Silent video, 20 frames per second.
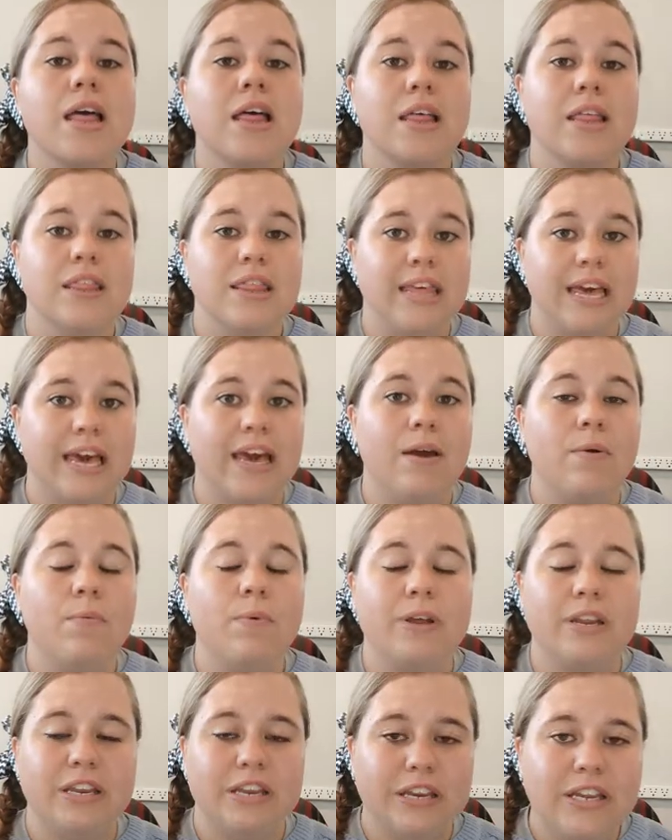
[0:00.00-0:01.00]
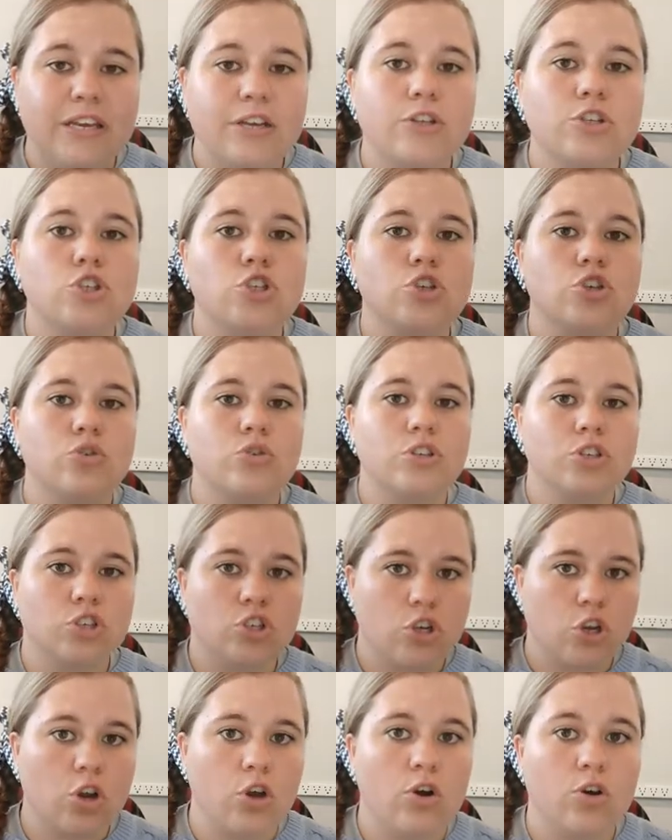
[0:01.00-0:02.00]
there we need to
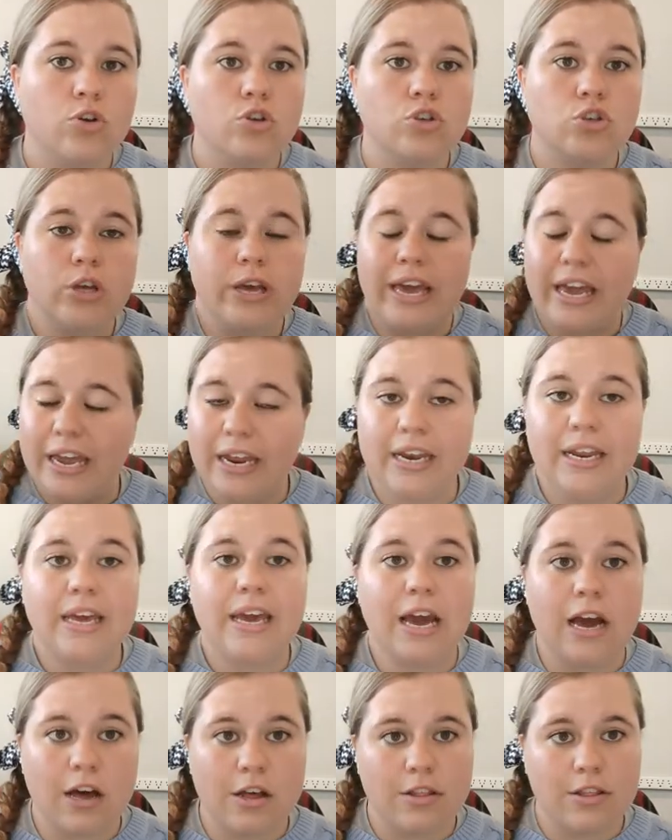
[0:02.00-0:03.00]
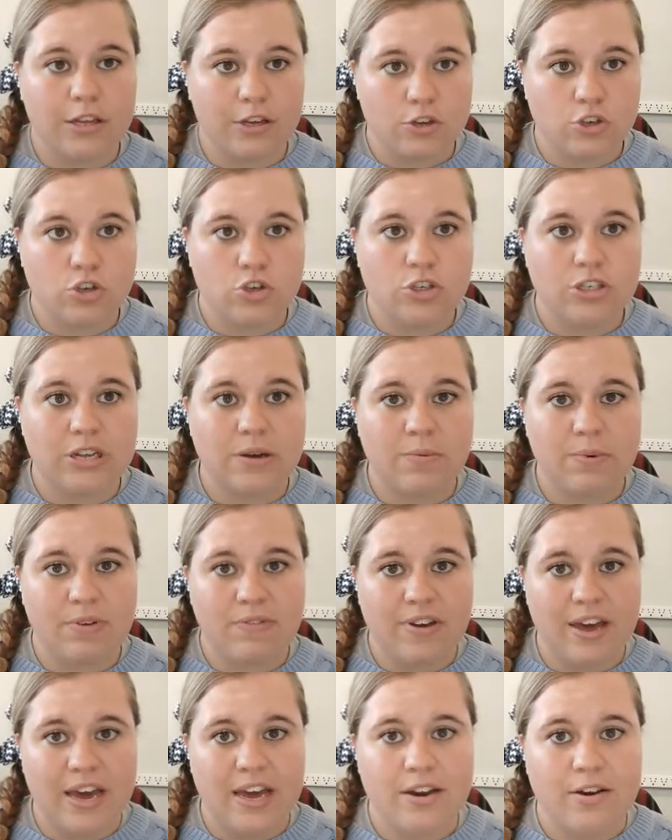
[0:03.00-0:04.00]
disclose any health issues that we've
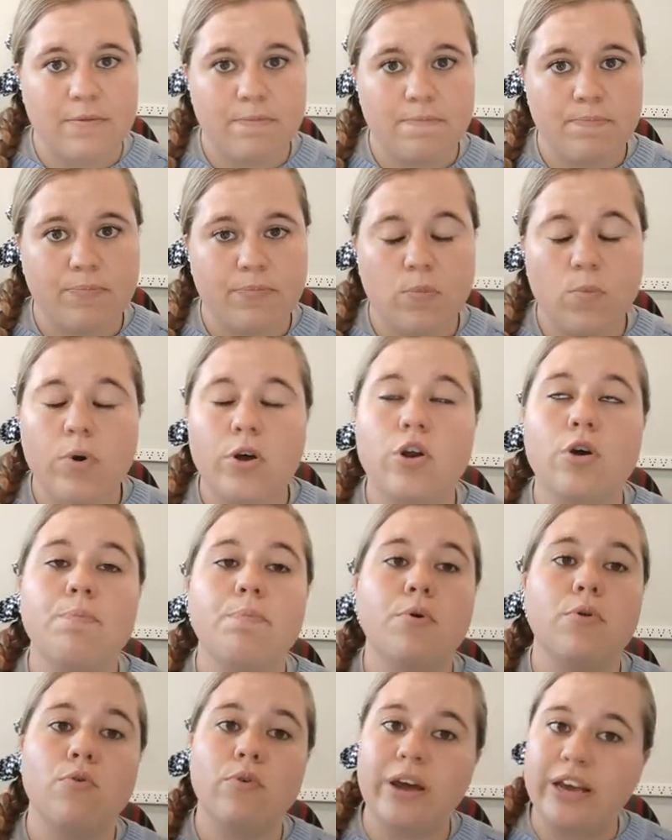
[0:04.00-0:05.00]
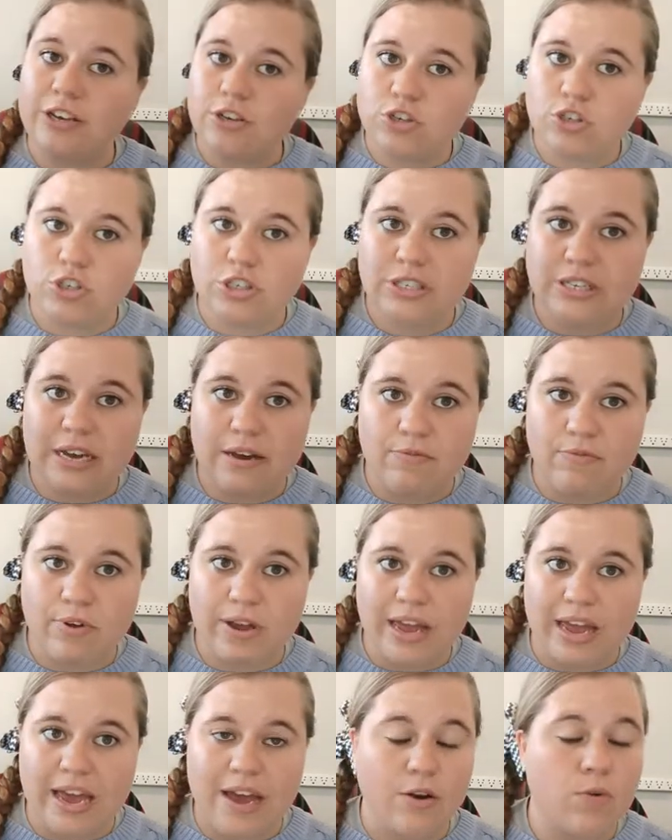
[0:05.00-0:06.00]
had. What operations have we
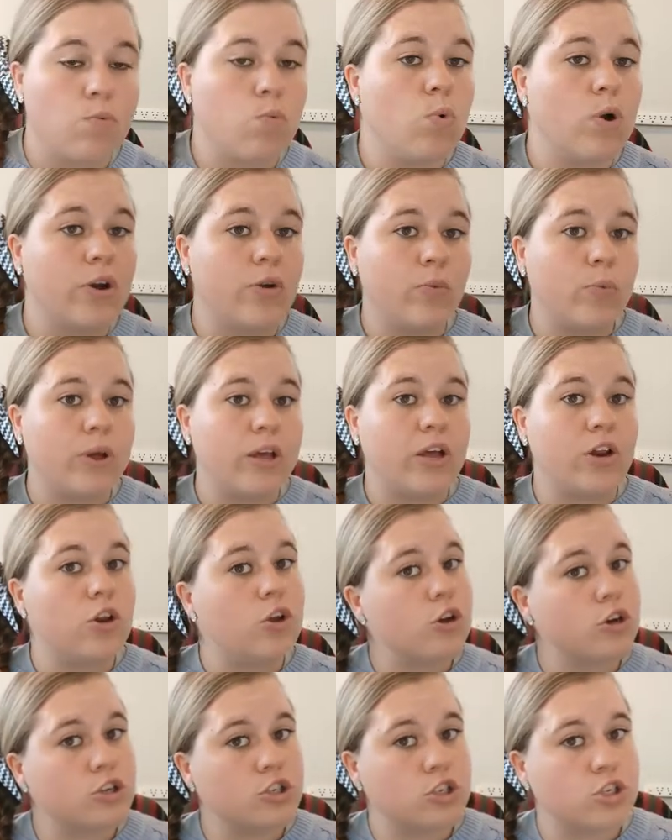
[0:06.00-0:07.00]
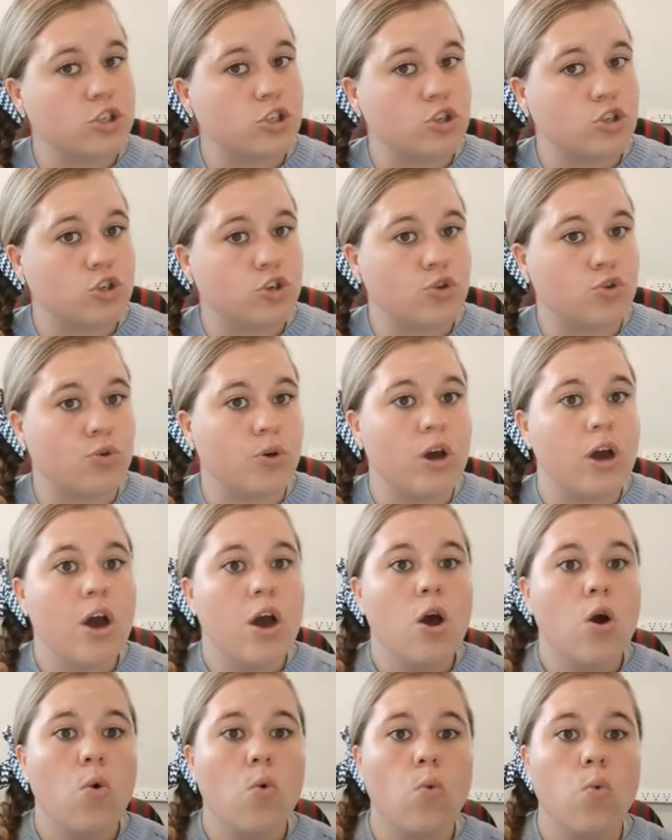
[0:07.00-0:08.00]
had? What are we allergic to?
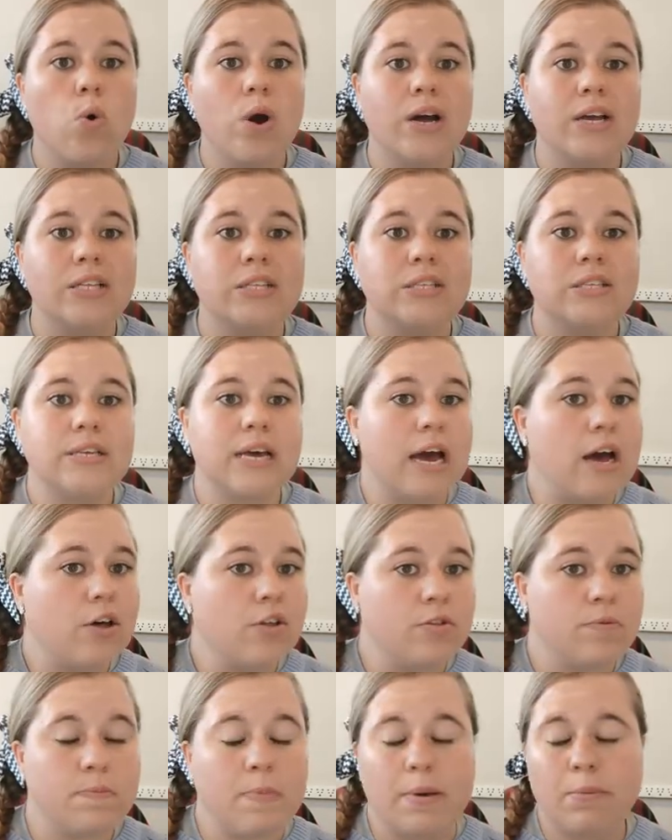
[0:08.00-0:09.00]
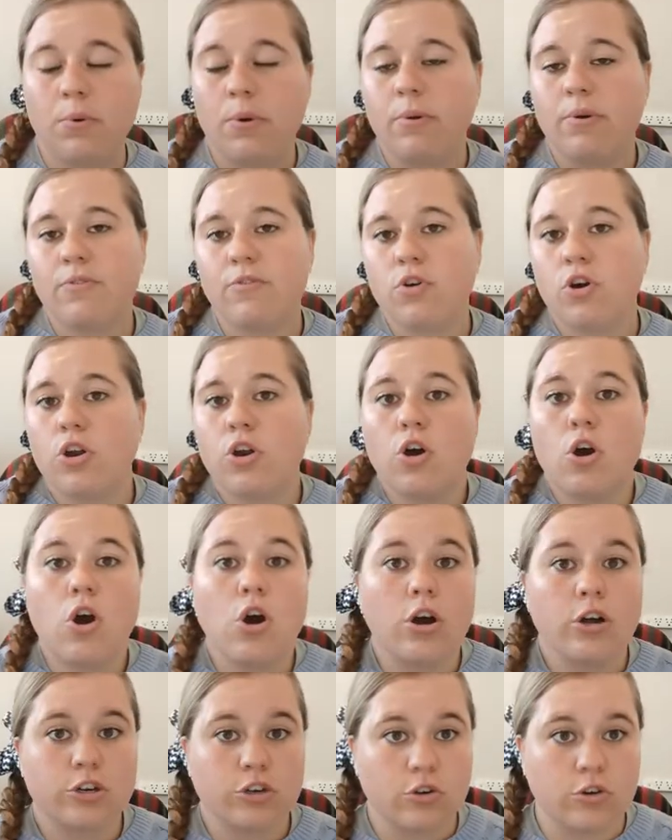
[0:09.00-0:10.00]
What health, maybe we've got a
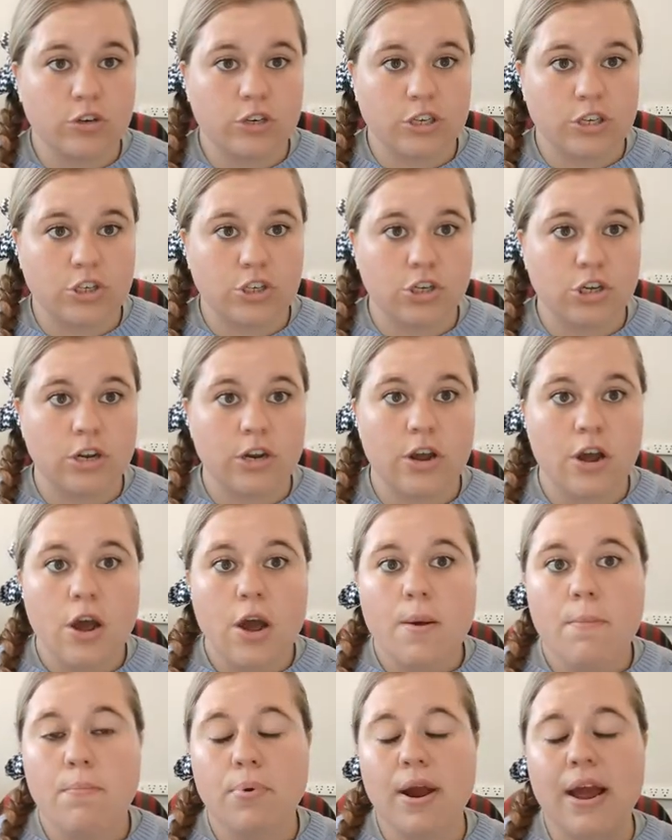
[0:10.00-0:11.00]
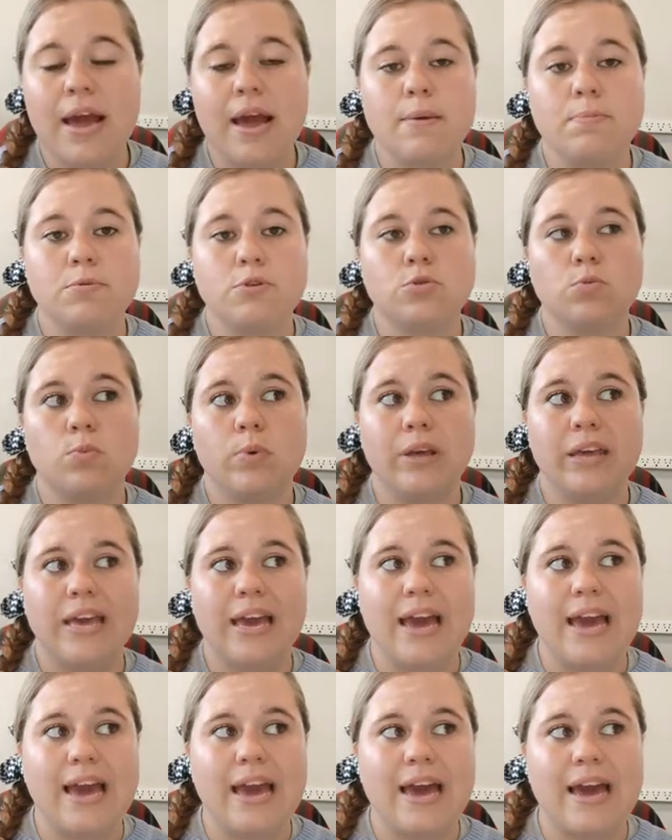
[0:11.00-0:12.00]
heart condition. Perhaps we
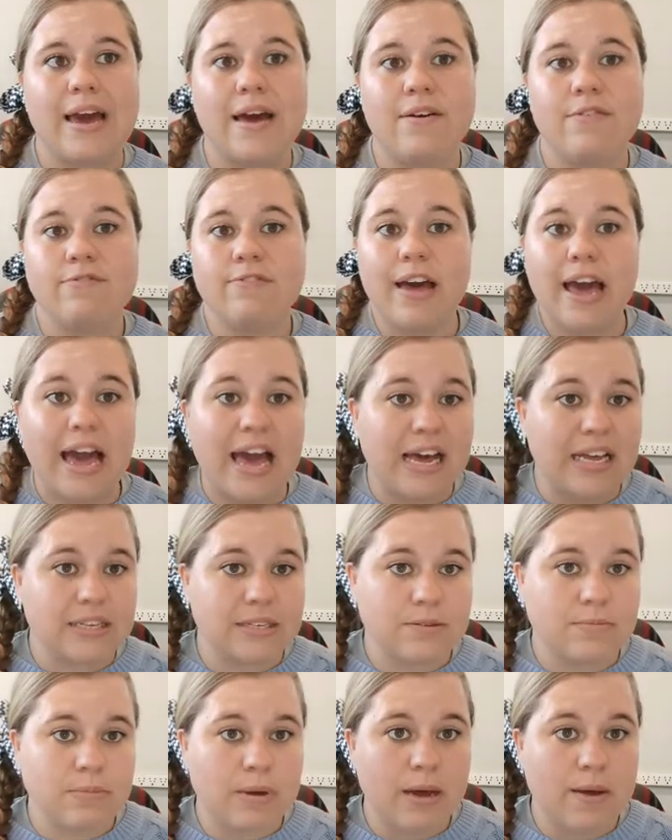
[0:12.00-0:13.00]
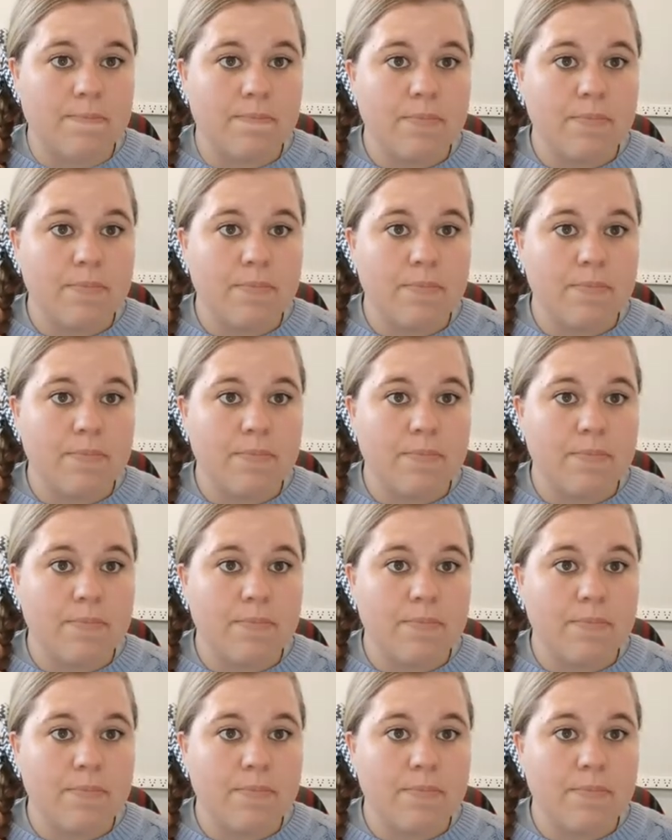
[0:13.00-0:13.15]
have asthma.